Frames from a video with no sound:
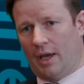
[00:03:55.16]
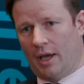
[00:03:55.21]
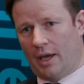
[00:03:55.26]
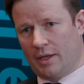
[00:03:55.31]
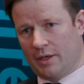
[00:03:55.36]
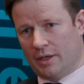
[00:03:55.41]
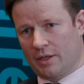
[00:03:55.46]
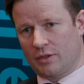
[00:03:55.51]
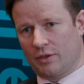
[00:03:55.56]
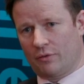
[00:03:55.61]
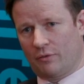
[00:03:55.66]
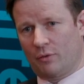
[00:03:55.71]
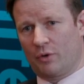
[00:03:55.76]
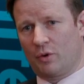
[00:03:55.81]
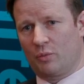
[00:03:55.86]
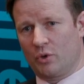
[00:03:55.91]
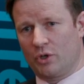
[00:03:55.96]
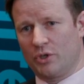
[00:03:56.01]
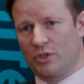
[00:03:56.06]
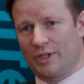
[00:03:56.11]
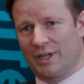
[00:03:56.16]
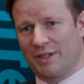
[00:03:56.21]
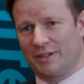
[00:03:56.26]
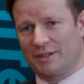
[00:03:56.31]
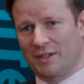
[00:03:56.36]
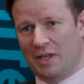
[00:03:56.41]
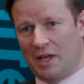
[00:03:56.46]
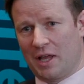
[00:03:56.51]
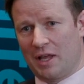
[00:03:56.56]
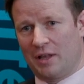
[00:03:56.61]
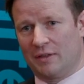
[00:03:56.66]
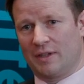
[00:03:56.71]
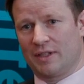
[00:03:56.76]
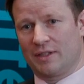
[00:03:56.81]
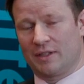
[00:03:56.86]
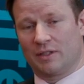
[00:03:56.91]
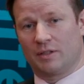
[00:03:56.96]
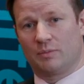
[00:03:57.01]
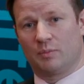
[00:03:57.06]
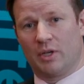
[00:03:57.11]
And as everyone appreciates, this
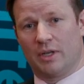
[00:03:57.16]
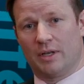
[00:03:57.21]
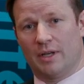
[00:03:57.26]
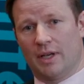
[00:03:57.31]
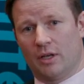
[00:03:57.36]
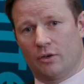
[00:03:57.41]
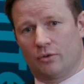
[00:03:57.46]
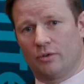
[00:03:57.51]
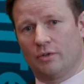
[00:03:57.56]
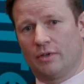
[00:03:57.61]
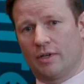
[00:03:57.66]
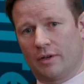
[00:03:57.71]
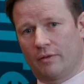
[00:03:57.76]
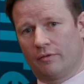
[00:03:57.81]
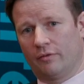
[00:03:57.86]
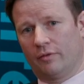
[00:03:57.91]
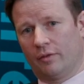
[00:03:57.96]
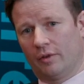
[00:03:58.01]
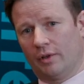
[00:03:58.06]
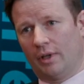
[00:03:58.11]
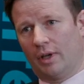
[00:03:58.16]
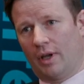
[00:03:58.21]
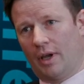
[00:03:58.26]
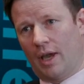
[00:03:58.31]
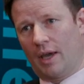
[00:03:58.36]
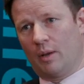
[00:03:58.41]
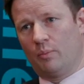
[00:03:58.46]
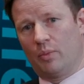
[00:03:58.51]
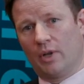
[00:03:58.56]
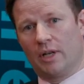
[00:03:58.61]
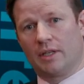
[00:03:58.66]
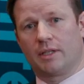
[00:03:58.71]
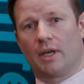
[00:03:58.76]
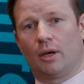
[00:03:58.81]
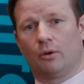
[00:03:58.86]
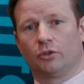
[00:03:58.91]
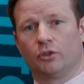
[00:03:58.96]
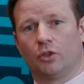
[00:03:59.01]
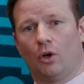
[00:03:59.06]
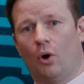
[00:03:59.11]
has been iterative and built
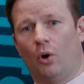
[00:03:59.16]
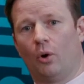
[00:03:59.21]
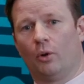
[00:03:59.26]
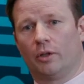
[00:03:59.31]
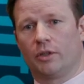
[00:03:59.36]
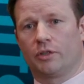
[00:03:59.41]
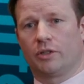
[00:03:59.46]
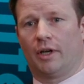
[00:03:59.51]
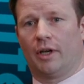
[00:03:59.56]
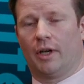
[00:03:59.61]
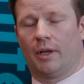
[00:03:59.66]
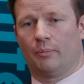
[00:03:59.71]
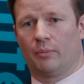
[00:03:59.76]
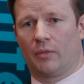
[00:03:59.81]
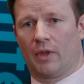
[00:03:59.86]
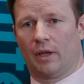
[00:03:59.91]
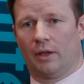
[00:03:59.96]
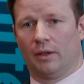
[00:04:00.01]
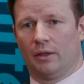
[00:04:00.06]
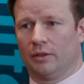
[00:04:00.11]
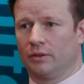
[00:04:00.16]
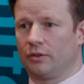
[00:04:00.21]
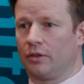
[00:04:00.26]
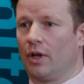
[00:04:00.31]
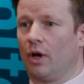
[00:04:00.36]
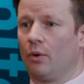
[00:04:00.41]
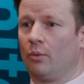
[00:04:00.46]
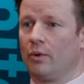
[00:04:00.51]
out all the time. So now